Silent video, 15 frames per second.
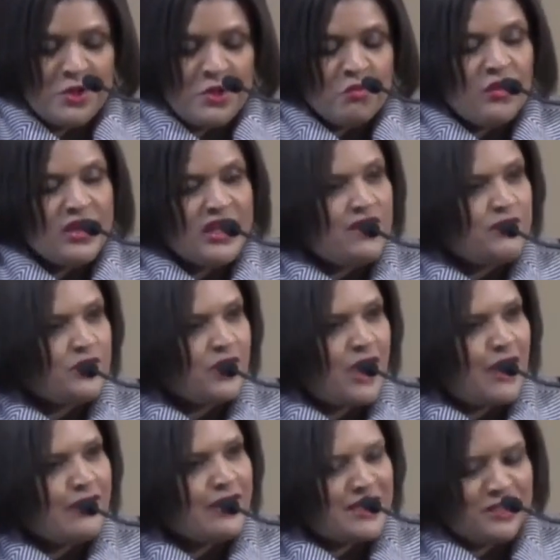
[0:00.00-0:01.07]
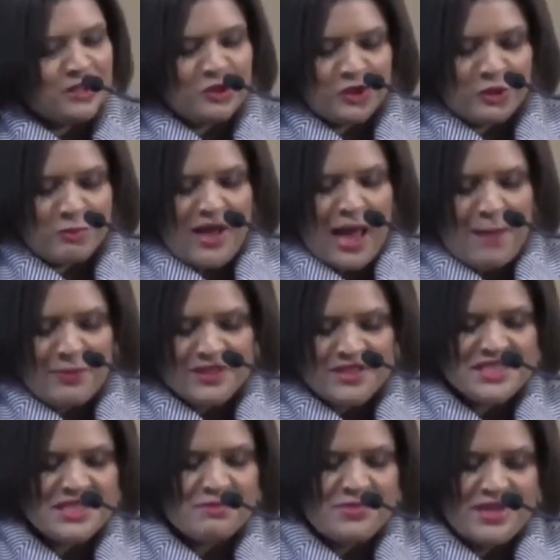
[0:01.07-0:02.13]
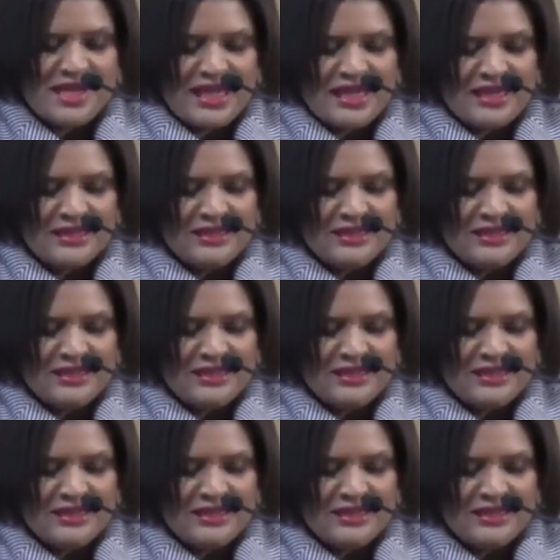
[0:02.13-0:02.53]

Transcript: whatever our in-group happens to be?